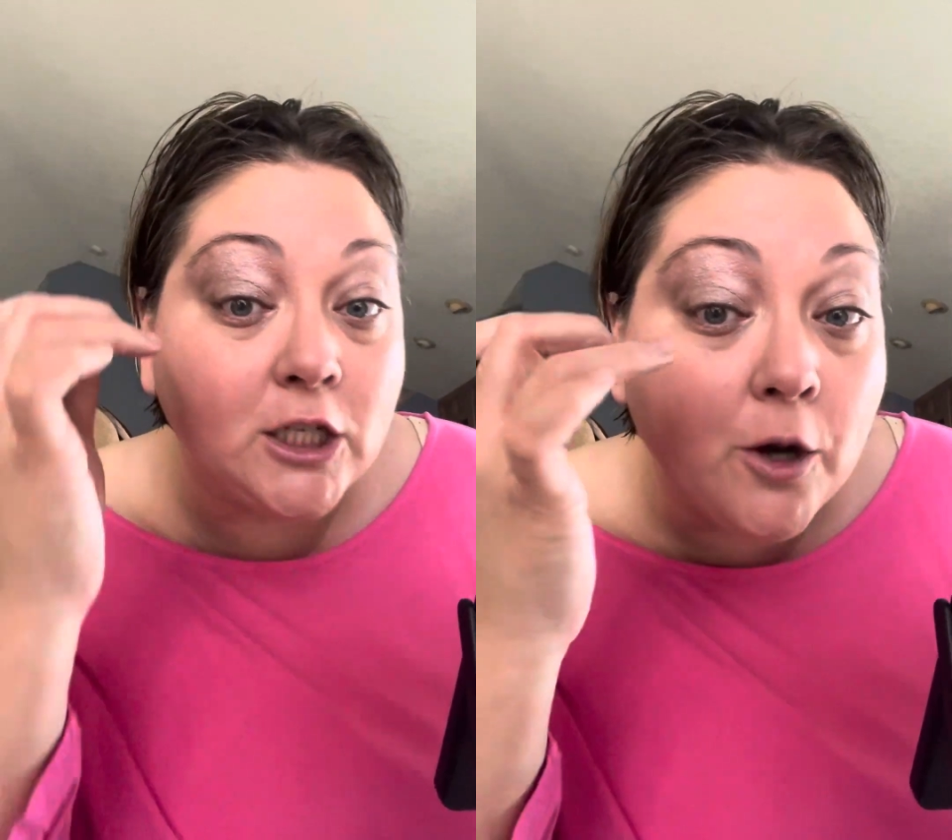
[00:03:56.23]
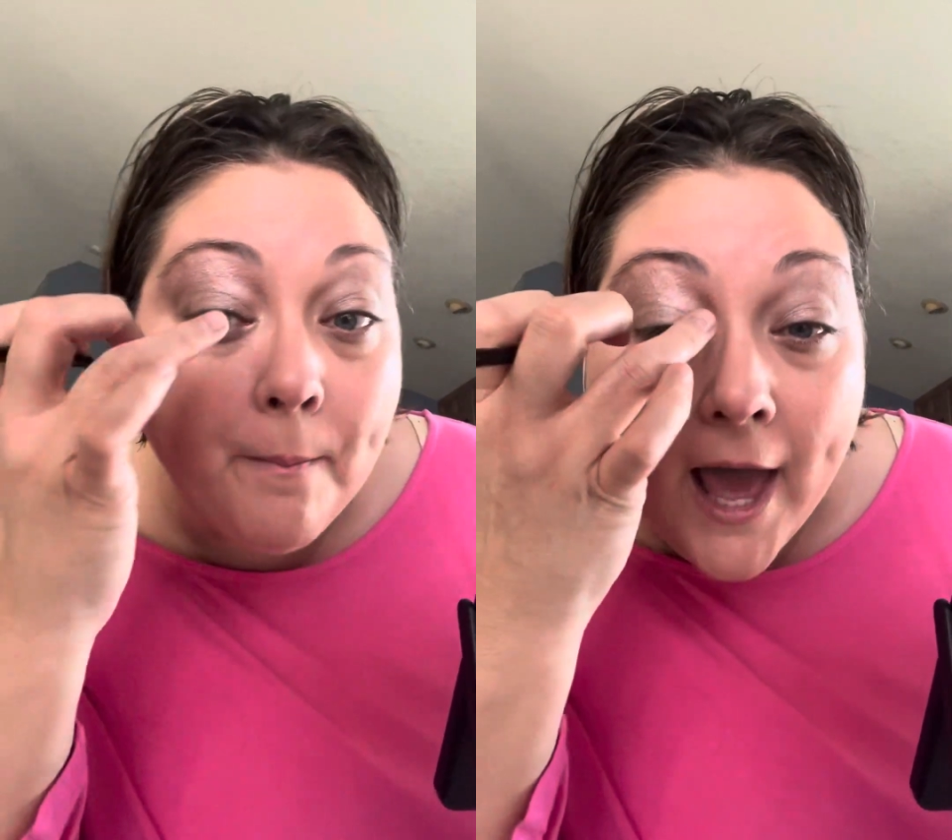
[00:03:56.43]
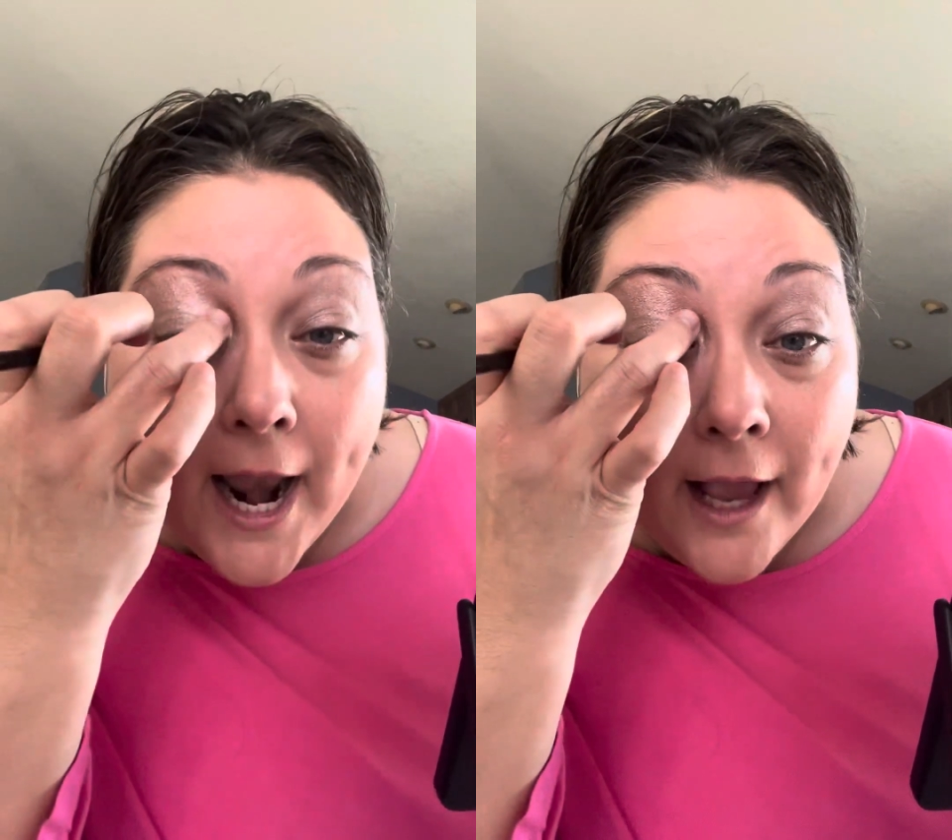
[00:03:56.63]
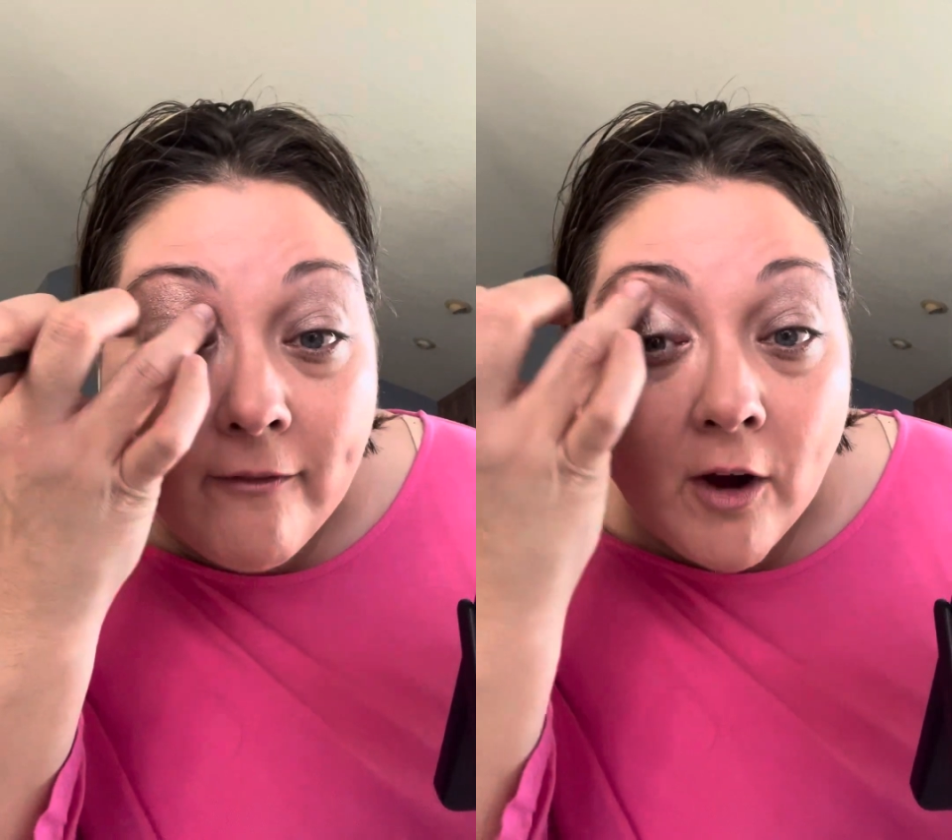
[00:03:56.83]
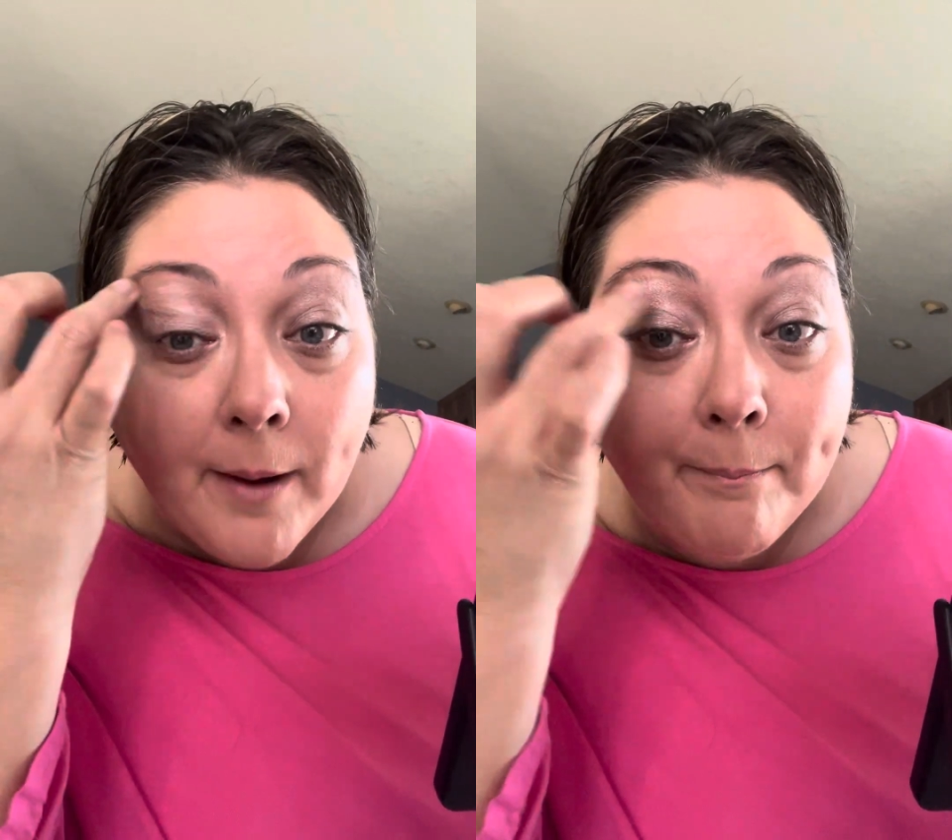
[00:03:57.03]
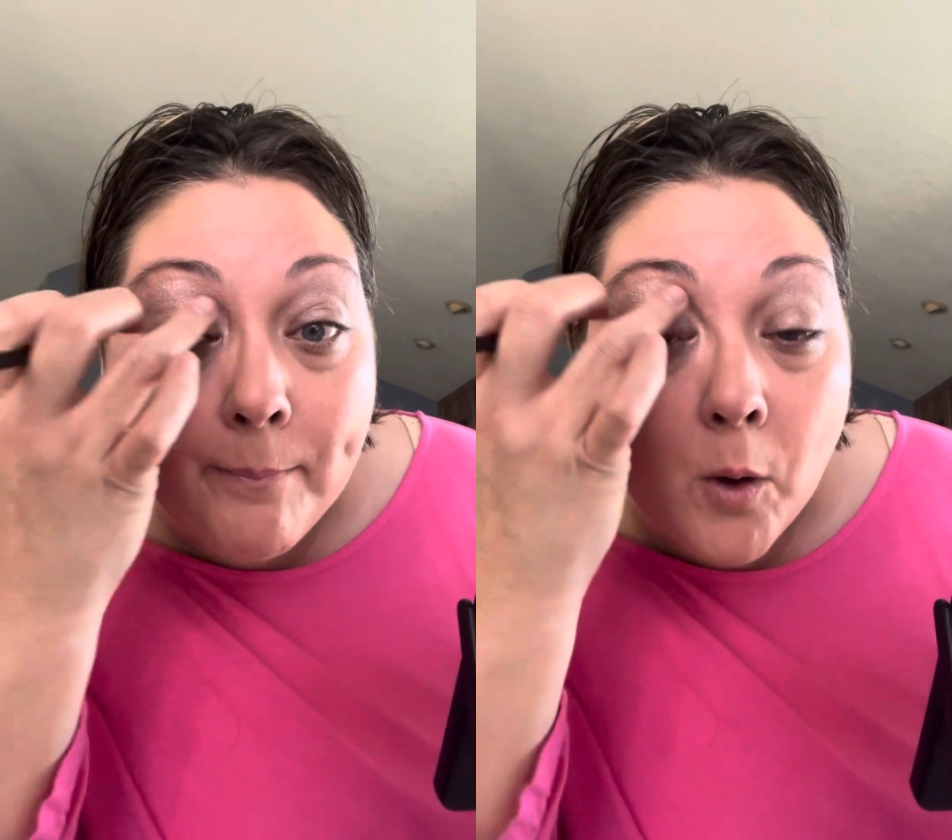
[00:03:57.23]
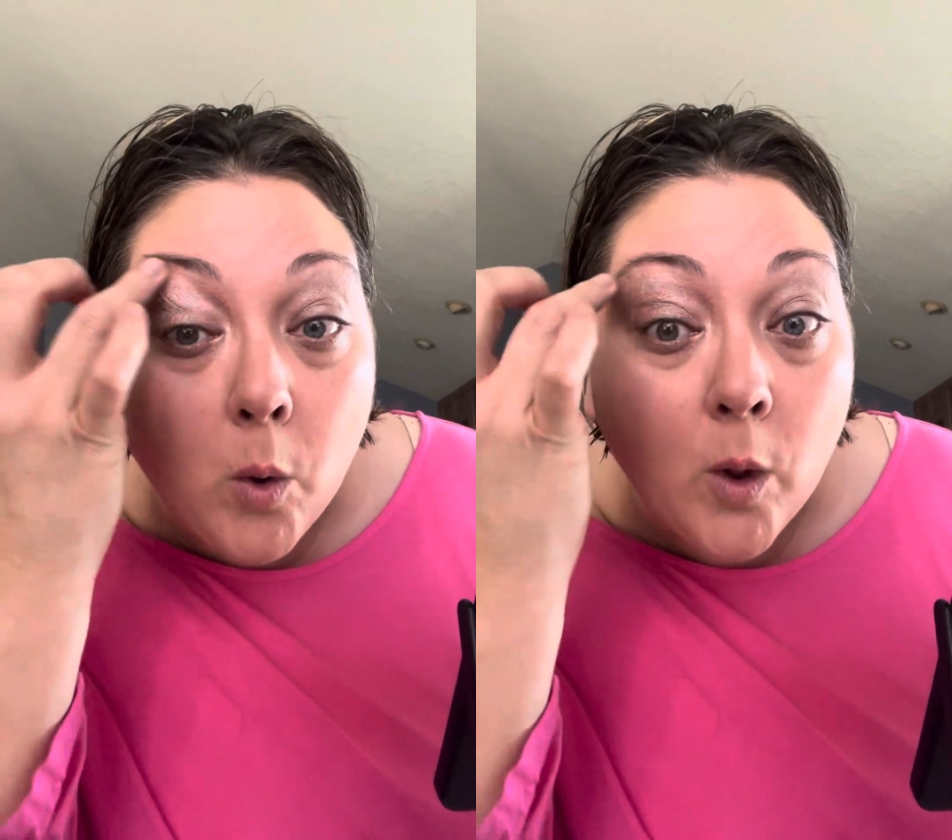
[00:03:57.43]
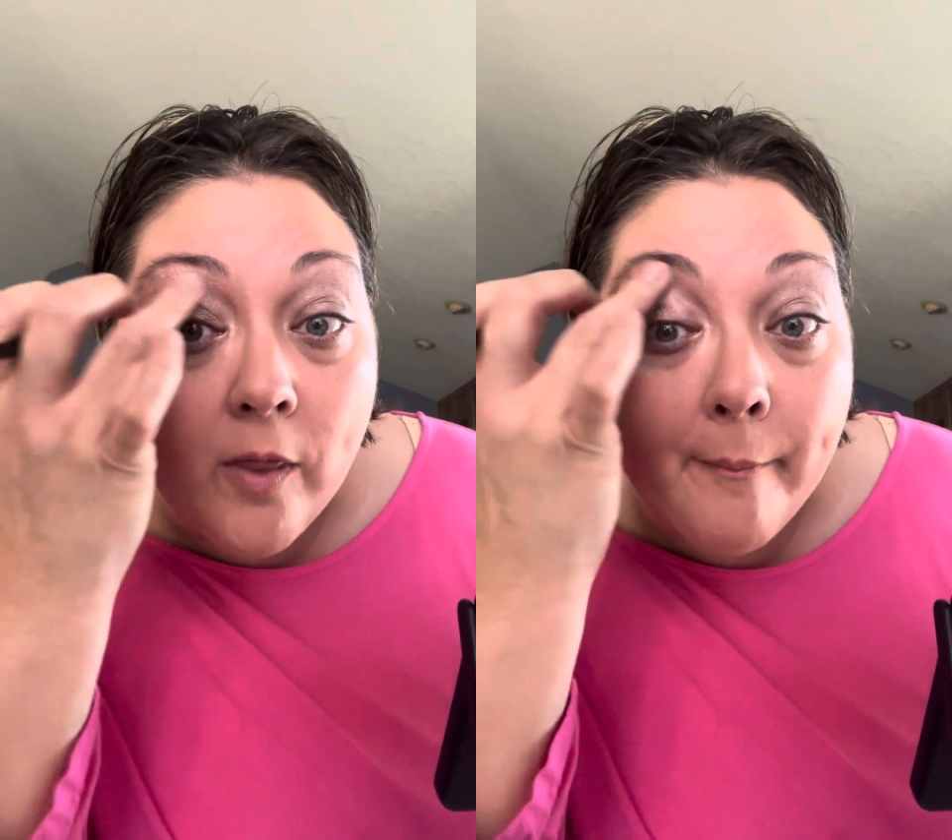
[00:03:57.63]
dramatic, very bold.